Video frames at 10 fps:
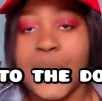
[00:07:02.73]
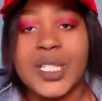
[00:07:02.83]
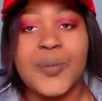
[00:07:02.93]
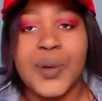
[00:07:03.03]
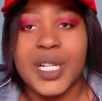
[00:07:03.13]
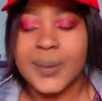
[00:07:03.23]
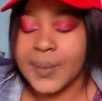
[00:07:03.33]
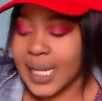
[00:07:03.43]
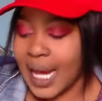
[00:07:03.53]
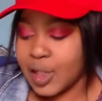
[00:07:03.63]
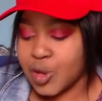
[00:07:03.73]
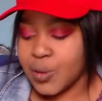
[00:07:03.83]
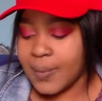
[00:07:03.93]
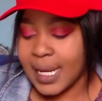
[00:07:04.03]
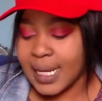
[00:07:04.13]
which brings me, guys,
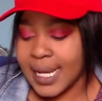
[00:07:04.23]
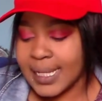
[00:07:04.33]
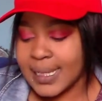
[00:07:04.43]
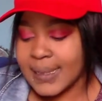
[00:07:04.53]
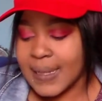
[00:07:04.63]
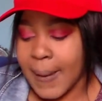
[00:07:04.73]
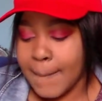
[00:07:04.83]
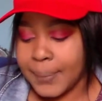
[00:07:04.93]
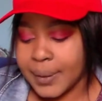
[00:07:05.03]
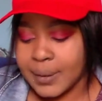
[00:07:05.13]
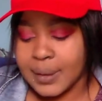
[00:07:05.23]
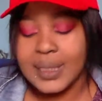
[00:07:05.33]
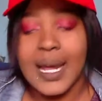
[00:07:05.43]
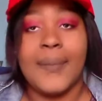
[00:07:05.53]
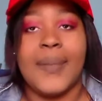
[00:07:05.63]
to my next tip,
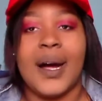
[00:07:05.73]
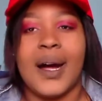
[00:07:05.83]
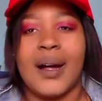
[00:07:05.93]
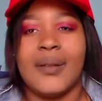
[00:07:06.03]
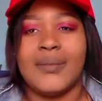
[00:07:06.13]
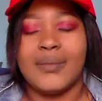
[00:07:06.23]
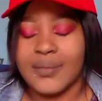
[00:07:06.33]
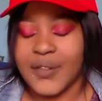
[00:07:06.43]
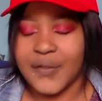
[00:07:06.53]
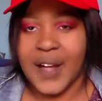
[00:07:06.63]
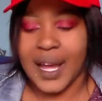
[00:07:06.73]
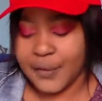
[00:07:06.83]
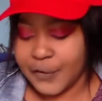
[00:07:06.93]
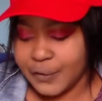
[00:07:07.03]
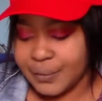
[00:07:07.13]
number 5.